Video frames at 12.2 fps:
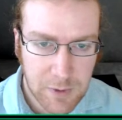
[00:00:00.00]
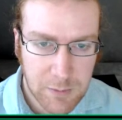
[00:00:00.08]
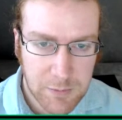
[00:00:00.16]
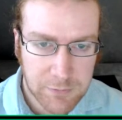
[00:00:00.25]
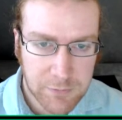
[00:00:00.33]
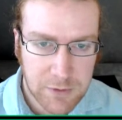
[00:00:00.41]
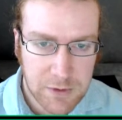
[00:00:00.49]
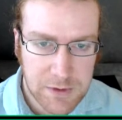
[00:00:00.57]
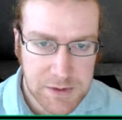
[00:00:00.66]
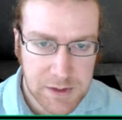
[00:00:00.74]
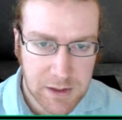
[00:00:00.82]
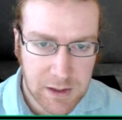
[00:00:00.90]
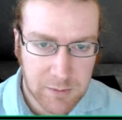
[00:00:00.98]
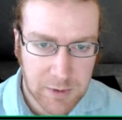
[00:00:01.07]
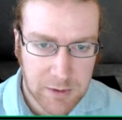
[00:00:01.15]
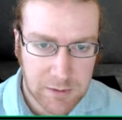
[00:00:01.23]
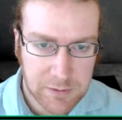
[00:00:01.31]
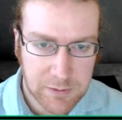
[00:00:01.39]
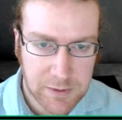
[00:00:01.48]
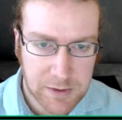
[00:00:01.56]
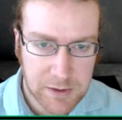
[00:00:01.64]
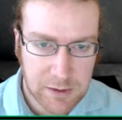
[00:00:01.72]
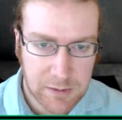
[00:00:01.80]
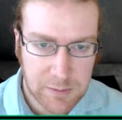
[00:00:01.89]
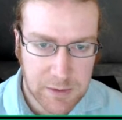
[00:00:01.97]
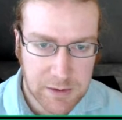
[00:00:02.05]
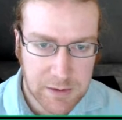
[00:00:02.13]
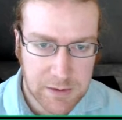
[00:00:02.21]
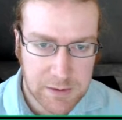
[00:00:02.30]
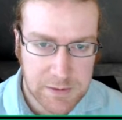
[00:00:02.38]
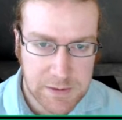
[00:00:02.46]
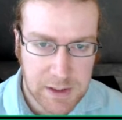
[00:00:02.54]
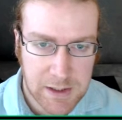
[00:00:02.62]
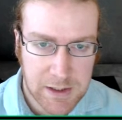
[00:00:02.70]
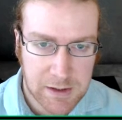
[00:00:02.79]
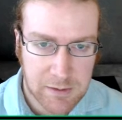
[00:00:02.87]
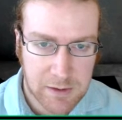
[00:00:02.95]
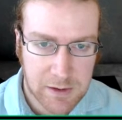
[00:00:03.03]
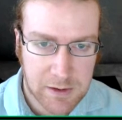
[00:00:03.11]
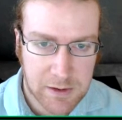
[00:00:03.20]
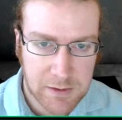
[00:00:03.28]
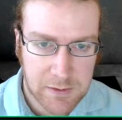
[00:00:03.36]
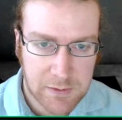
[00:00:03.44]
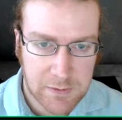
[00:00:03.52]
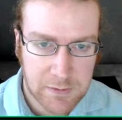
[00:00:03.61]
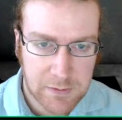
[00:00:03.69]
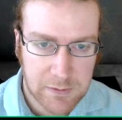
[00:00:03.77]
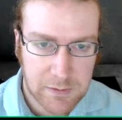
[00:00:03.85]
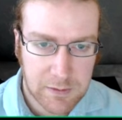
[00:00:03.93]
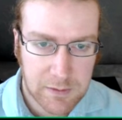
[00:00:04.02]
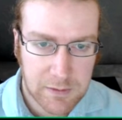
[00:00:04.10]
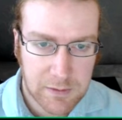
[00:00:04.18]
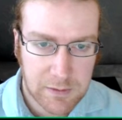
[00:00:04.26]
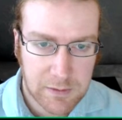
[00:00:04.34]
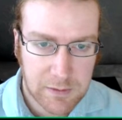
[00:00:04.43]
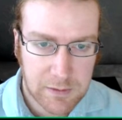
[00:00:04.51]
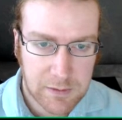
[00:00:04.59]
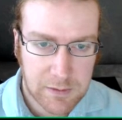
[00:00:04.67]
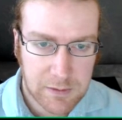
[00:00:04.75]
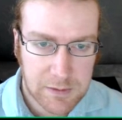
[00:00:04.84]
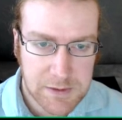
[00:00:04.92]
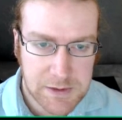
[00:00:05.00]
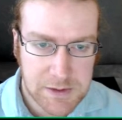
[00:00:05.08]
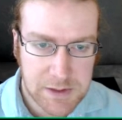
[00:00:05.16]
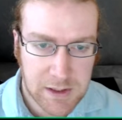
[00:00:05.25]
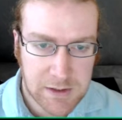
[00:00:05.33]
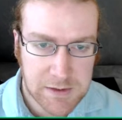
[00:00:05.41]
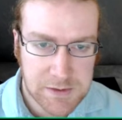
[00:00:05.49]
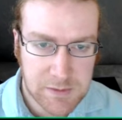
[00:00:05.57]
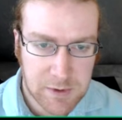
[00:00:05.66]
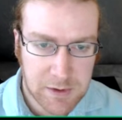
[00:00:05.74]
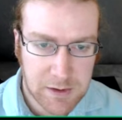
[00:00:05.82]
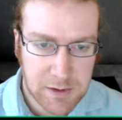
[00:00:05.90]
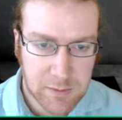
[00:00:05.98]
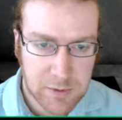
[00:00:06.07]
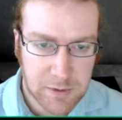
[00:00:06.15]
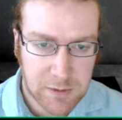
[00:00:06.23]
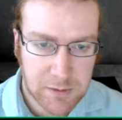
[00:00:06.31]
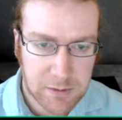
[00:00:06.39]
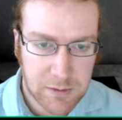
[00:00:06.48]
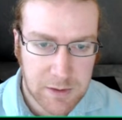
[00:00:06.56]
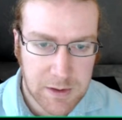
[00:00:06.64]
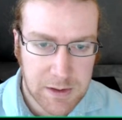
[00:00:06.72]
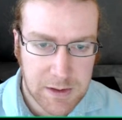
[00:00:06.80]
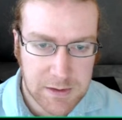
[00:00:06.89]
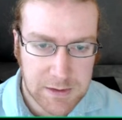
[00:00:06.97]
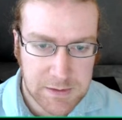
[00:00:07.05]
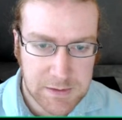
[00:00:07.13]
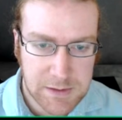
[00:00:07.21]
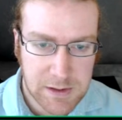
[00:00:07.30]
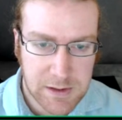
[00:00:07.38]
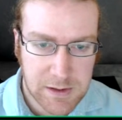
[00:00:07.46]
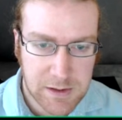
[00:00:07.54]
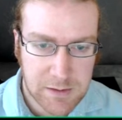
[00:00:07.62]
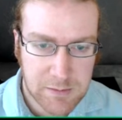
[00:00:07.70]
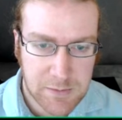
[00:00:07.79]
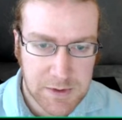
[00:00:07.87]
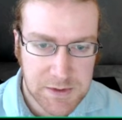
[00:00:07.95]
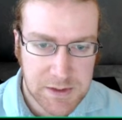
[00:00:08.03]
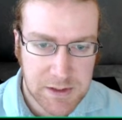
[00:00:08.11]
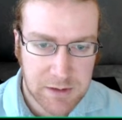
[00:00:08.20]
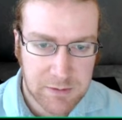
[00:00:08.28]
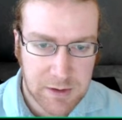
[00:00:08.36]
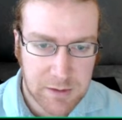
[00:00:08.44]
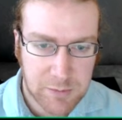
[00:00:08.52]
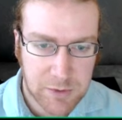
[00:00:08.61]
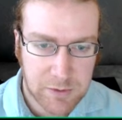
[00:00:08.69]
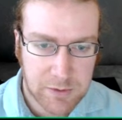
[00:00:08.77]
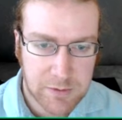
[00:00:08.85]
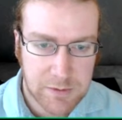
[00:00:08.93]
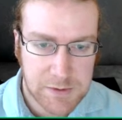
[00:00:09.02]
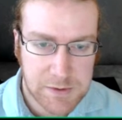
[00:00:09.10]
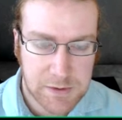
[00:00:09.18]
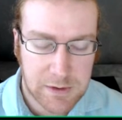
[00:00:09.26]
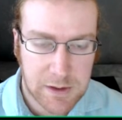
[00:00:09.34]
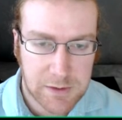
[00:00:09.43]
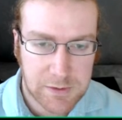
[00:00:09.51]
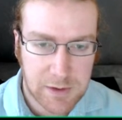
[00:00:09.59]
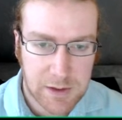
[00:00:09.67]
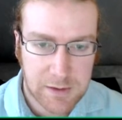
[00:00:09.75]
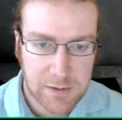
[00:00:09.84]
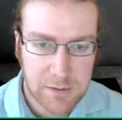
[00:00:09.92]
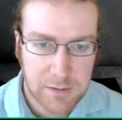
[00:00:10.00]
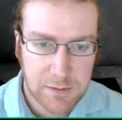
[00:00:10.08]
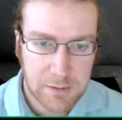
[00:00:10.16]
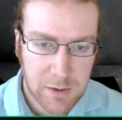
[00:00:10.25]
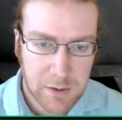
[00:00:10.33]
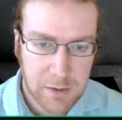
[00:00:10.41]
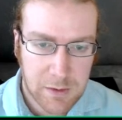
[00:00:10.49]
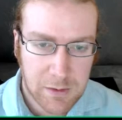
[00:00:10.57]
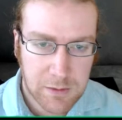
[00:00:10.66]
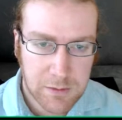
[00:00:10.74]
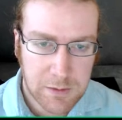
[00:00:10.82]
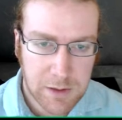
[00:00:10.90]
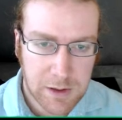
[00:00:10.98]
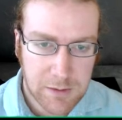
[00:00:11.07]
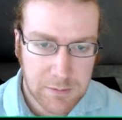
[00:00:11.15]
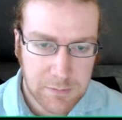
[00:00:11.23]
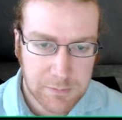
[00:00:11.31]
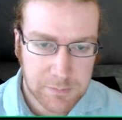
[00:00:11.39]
But first, I think I want to go through here because I can now cut. Because this cut doesn't work anymore. Oh wait, yeah it does. This is going to threaten to poke through, so I'll do that. Okay.